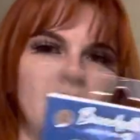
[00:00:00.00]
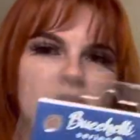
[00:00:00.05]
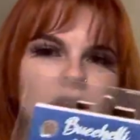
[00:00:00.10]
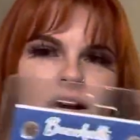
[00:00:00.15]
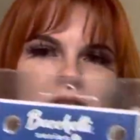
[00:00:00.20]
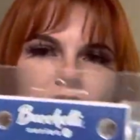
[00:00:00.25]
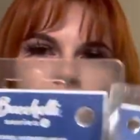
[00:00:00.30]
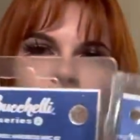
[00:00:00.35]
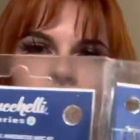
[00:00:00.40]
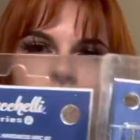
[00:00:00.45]

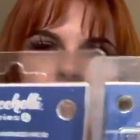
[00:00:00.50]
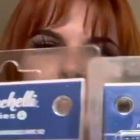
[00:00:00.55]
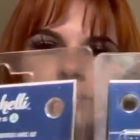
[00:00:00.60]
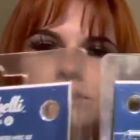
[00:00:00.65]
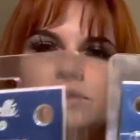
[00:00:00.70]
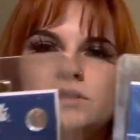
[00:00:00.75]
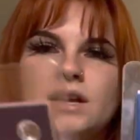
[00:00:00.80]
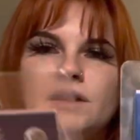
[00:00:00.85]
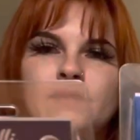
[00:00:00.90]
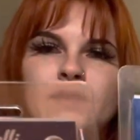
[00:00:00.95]
I got 2
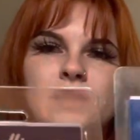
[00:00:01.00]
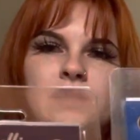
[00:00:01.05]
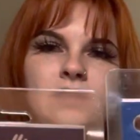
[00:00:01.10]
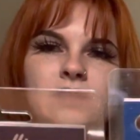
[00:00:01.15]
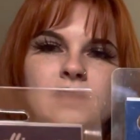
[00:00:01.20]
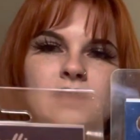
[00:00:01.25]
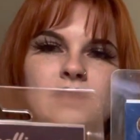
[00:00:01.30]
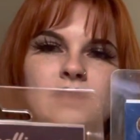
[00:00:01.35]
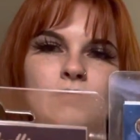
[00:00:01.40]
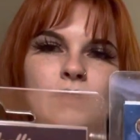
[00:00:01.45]

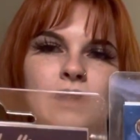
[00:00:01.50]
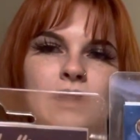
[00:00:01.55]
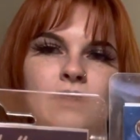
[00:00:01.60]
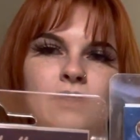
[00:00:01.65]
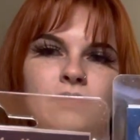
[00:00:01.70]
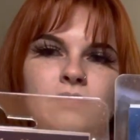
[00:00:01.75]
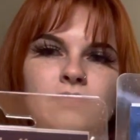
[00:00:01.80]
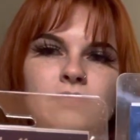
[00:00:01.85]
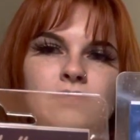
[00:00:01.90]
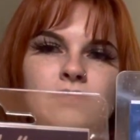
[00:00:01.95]
7s as
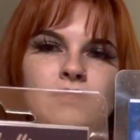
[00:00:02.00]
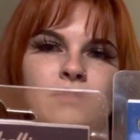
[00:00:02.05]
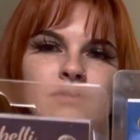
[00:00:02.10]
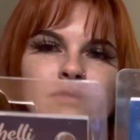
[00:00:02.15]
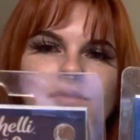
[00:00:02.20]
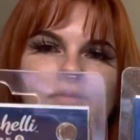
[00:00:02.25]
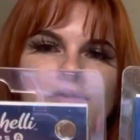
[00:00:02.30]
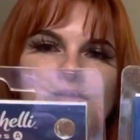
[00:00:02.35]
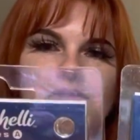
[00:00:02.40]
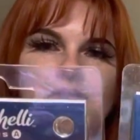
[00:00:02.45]
well.
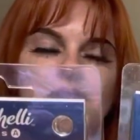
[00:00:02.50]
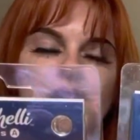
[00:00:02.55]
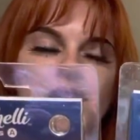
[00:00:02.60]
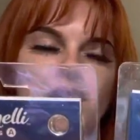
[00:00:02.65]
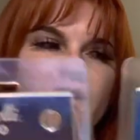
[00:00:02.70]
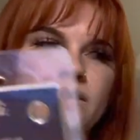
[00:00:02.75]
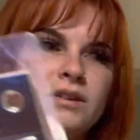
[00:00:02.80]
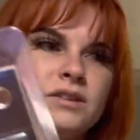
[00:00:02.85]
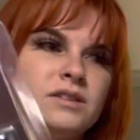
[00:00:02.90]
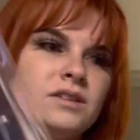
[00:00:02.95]
I
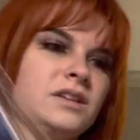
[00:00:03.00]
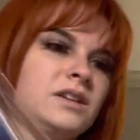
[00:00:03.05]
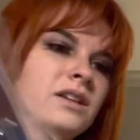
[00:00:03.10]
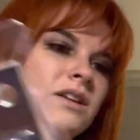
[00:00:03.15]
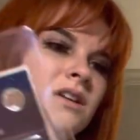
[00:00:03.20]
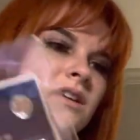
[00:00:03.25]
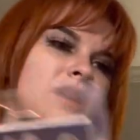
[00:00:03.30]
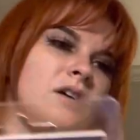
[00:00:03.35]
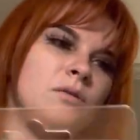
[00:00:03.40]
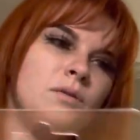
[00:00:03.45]
honestly
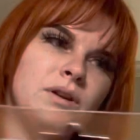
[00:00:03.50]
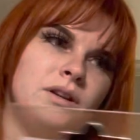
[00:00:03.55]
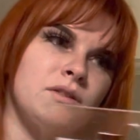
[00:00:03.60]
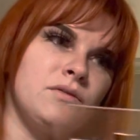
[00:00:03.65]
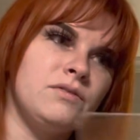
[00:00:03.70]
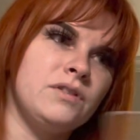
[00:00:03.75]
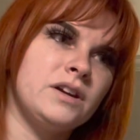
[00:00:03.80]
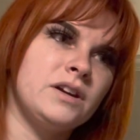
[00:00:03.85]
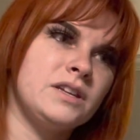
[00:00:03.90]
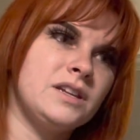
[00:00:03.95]
didn't know what the
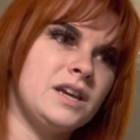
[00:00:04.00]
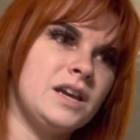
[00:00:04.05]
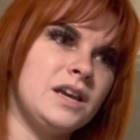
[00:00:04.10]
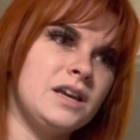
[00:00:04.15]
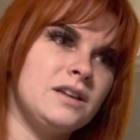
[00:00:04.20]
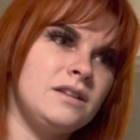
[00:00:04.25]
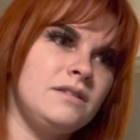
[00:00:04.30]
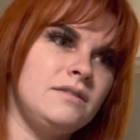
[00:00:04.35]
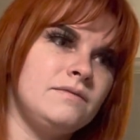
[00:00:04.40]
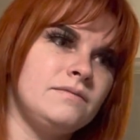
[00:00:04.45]
fuck to
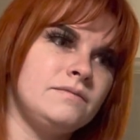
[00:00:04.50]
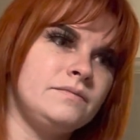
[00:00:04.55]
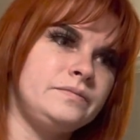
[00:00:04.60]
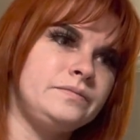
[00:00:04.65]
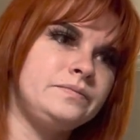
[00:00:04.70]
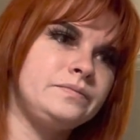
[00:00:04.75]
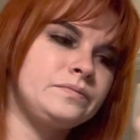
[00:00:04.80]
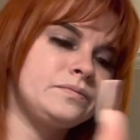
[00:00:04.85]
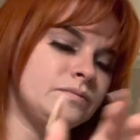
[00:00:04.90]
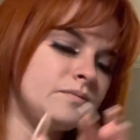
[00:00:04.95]
get.
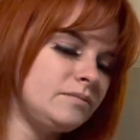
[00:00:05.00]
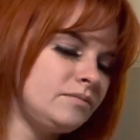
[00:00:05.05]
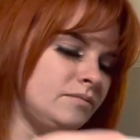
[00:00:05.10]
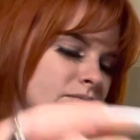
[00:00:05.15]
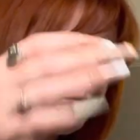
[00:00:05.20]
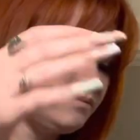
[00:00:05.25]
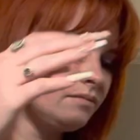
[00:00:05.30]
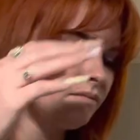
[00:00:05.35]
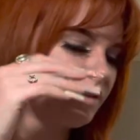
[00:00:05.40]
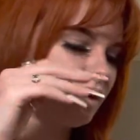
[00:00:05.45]

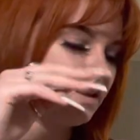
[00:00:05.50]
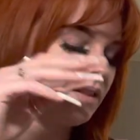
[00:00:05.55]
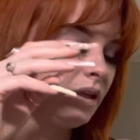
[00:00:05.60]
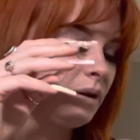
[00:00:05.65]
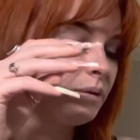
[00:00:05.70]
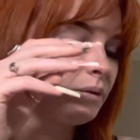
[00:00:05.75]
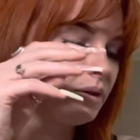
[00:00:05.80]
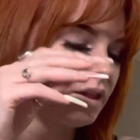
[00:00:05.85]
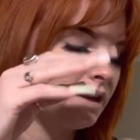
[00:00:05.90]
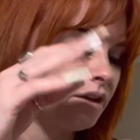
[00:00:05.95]
They
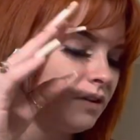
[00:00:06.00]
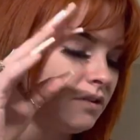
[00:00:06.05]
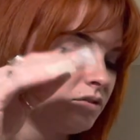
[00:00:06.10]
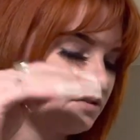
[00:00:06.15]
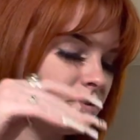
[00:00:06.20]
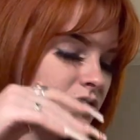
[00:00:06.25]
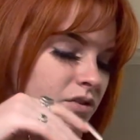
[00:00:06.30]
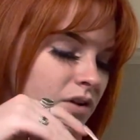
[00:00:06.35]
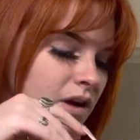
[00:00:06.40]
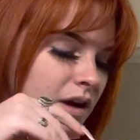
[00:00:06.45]
were like, you
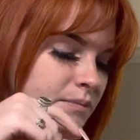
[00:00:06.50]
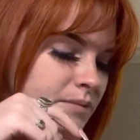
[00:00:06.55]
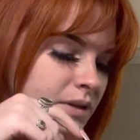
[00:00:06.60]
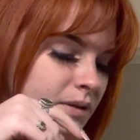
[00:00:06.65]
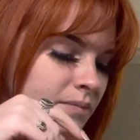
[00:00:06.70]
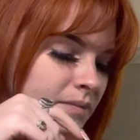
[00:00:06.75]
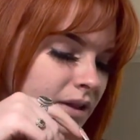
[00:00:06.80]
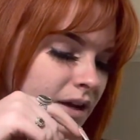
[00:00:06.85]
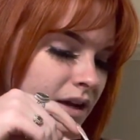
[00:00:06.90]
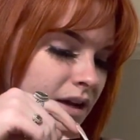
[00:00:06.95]
just grab
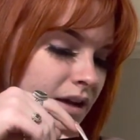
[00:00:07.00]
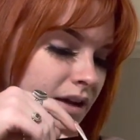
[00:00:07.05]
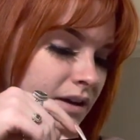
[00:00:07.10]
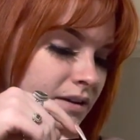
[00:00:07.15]
something.